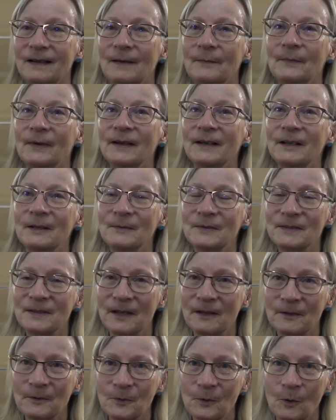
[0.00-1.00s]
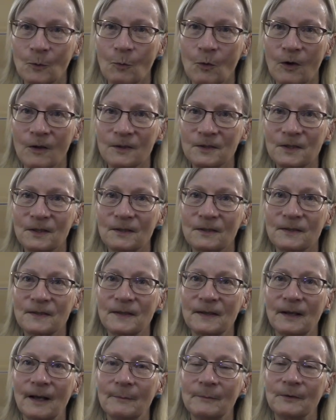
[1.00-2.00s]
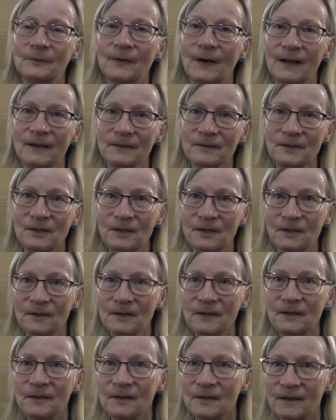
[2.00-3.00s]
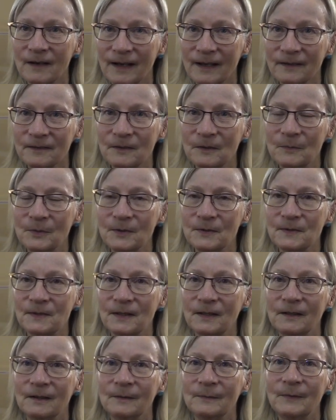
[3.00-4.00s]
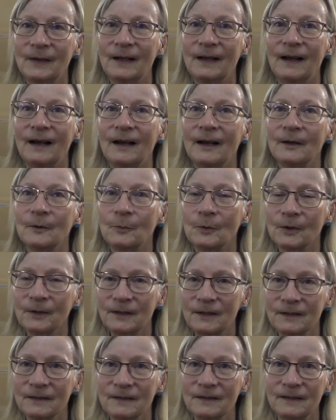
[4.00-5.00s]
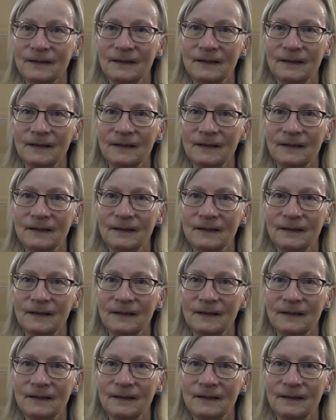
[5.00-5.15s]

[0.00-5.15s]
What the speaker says: My name is Eleanor Walters, and I'm a volunteer here at the museum. I work in